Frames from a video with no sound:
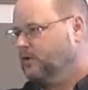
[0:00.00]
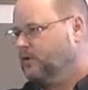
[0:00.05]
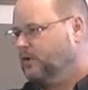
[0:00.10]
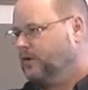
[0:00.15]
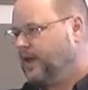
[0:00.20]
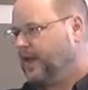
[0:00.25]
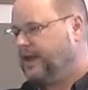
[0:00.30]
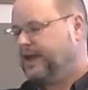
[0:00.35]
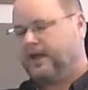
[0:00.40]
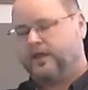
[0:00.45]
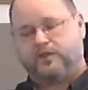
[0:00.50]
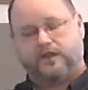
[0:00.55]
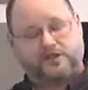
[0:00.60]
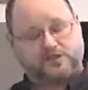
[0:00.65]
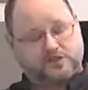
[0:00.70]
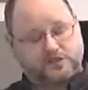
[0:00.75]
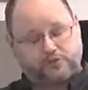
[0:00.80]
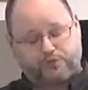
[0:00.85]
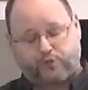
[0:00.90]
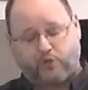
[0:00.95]
Okay, now
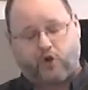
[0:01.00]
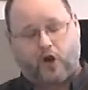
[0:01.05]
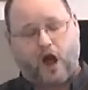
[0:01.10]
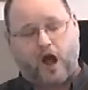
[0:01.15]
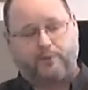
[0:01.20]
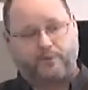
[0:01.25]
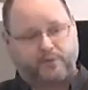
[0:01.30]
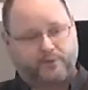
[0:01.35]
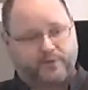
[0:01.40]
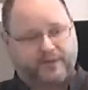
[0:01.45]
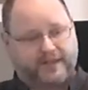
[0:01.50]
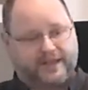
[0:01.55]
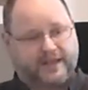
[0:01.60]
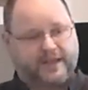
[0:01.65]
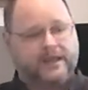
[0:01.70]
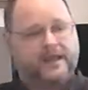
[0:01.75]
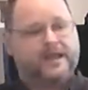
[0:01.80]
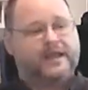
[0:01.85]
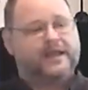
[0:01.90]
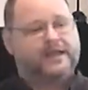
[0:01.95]
this is
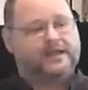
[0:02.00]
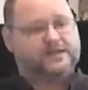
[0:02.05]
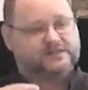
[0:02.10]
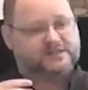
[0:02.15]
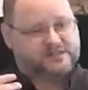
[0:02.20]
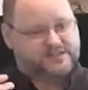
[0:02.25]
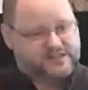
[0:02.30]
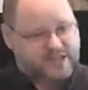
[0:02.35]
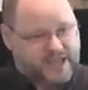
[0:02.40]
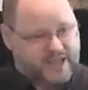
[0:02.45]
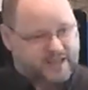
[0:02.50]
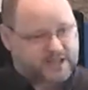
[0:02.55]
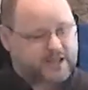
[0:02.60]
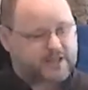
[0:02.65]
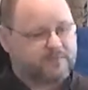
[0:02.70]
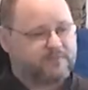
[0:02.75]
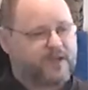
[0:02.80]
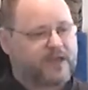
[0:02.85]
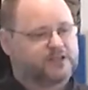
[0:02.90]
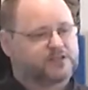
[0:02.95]
probably his
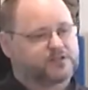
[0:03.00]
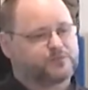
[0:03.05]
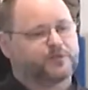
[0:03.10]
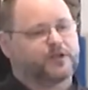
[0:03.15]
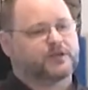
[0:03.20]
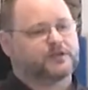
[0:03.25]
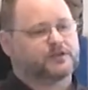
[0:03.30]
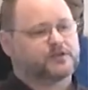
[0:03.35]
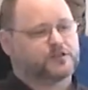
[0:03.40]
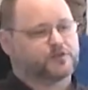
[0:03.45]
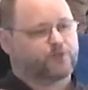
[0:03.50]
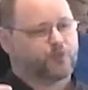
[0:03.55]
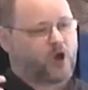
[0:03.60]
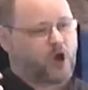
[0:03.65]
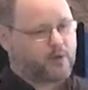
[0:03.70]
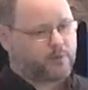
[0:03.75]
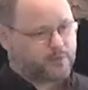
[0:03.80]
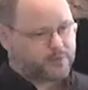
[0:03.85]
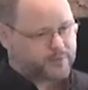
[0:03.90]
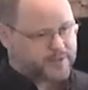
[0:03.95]
daily vestments. It's
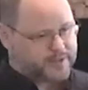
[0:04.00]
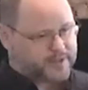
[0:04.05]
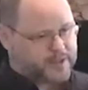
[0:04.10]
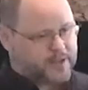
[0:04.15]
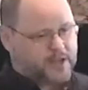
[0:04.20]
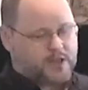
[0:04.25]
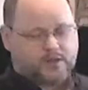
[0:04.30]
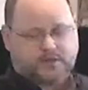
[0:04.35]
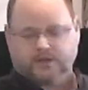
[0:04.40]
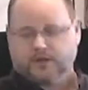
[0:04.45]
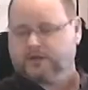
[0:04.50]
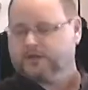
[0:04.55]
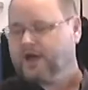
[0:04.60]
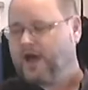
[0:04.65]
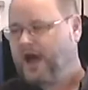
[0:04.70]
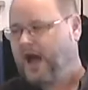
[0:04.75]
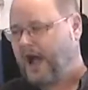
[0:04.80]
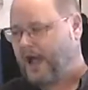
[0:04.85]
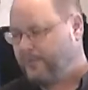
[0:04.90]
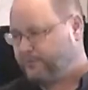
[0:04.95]
probably the, the
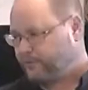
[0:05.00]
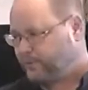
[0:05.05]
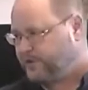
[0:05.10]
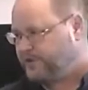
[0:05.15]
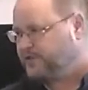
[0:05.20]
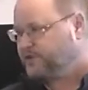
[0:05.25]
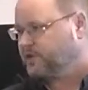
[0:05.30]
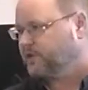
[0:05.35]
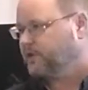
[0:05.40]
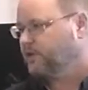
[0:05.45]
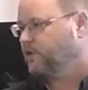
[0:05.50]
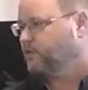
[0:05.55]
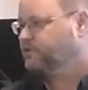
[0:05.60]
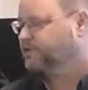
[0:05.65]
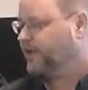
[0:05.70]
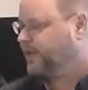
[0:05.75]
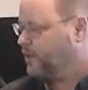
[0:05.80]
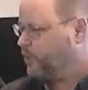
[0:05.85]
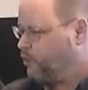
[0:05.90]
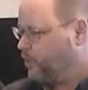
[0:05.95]
high priest clothes
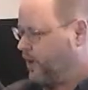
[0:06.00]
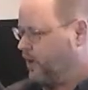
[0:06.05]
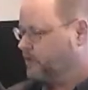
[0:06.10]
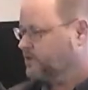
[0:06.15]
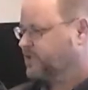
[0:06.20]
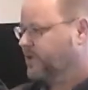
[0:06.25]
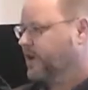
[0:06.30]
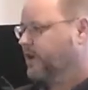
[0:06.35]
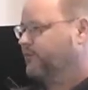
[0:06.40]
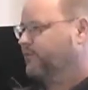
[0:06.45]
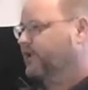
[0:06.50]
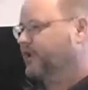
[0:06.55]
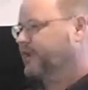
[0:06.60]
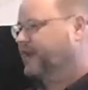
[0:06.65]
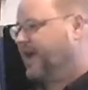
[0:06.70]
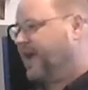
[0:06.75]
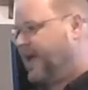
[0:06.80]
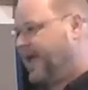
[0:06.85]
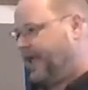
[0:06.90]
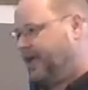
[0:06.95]
that he wears every
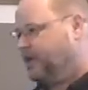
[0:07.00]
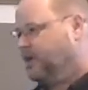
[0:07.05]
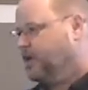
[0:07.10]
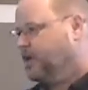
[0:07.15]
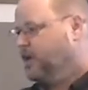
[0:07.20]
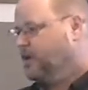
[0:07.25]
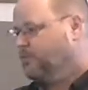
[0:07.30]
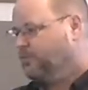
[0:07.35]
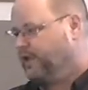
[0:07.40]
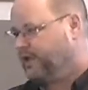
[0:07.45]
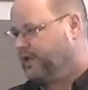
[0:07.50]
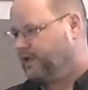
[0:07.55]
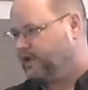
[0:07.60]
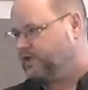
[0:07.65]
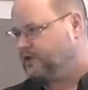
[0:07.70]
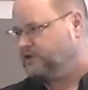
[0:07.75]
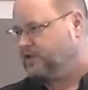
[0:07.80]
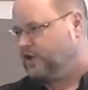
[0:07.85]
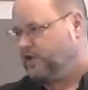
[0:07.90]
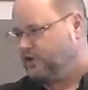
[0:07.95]
day
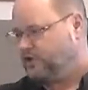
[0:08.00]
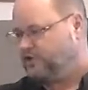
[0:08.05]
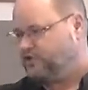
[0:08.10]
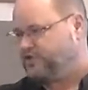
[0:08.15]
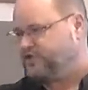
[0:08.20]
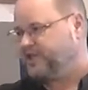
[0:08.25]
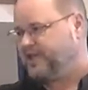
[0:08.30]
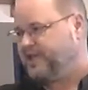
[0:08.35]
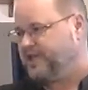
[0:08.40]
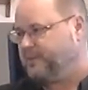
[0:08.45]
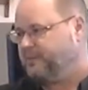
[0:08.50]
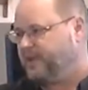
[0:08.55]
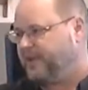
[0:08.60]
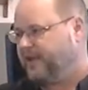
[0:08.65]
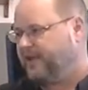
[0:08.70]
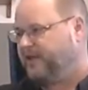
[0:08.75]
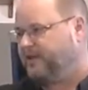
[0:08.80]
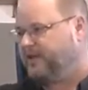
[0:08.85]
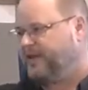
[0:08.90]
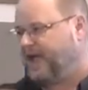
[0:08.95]
because you see
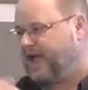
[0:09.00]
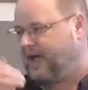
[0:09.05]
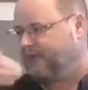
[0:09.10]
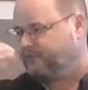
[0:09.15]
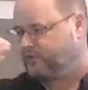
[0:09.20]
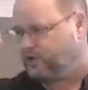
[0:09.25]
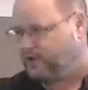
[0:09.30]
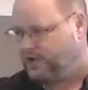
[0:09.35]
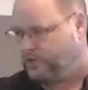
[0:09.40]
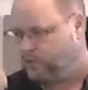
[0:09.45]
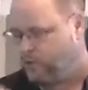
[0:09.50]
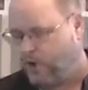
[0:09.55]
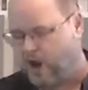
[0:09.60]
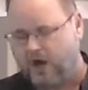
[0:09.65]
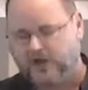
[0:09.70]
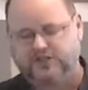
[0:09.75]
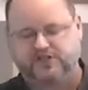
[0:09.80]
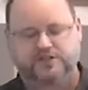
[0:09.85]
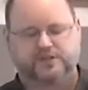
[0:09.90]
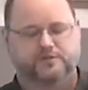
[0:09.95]
immediately after he
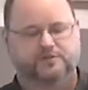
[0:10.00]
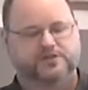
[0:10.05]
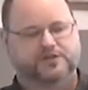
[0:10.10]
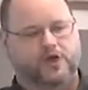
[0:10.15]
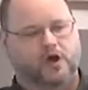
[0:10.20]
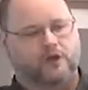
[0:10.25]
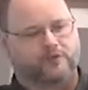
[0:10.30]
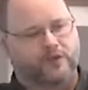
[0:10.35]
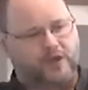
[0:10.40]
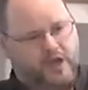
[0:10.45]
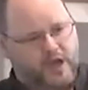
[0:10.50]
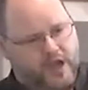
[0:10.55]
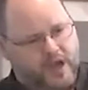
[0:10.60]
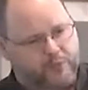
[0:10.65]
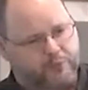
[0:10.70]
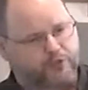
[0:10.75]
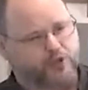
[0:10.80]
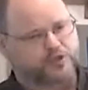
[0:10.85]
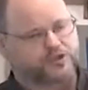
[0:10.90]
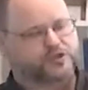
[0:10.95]
washes himself
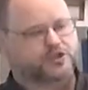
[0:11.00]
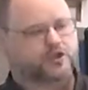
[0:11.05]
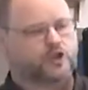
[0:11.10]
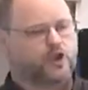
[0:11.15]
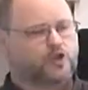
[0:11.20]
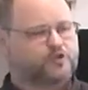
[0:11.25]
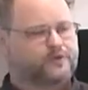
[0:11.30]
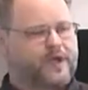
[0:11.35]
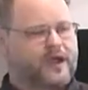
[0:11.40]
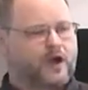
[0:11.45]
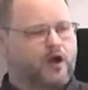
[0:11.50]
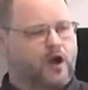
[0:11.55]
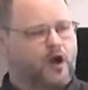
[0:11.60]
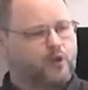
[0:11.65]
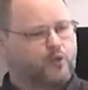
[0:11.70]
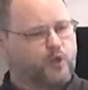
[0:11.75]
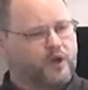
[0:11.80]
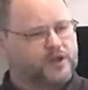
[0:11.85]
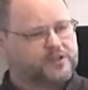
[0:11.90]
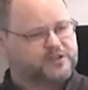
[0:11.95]
and puts his clothes back
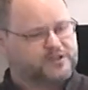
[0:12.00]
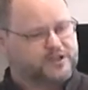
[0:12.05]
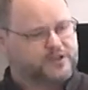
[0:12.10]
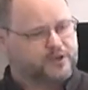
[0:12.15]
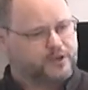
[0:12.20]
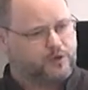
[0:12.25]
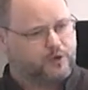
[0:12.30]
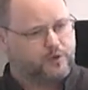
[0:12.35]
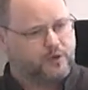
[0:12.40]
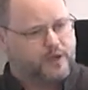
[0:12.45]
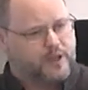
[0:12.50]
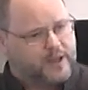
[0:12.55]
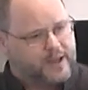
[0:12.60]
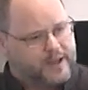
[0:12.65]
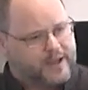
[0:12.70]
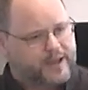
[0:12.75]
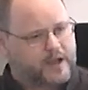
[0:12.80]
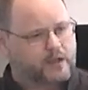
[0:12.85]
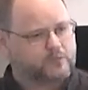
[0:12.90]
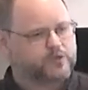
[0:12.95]
on, what does he do?
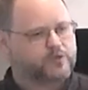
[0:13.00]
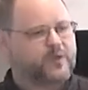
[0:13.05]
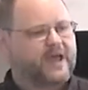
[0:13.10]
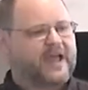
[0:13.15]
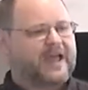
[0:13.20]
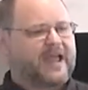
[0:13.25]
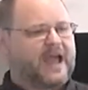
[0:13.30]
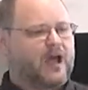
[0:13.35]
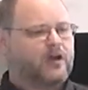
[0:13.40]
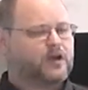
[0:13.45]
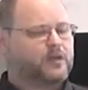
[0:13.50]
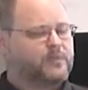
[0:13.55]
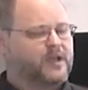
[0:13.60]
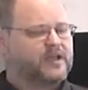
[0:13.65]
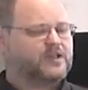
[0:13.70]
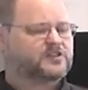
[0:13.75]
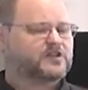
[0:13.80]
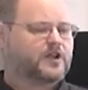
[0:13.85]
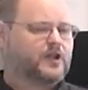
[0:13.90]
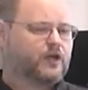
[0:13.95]
He comes back out and
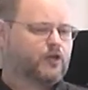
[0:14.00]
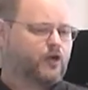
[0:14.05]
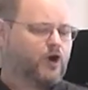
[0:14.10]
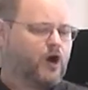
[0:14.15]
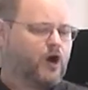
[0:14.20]
makes another